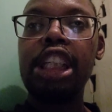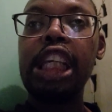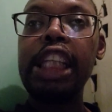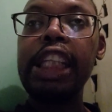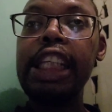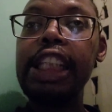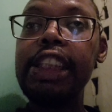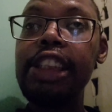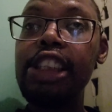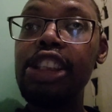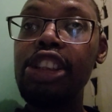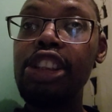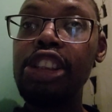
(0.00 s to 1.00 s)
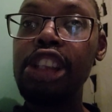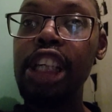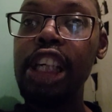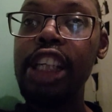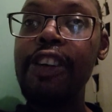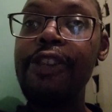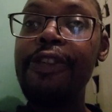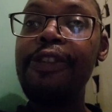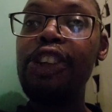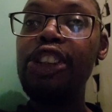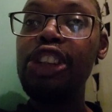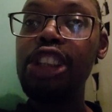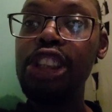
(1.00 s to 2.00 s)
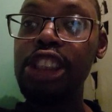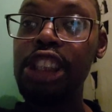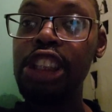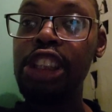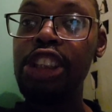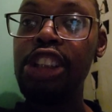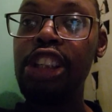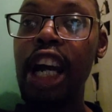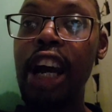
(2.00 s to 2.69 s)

Your knees is hurting you, your foot hurting you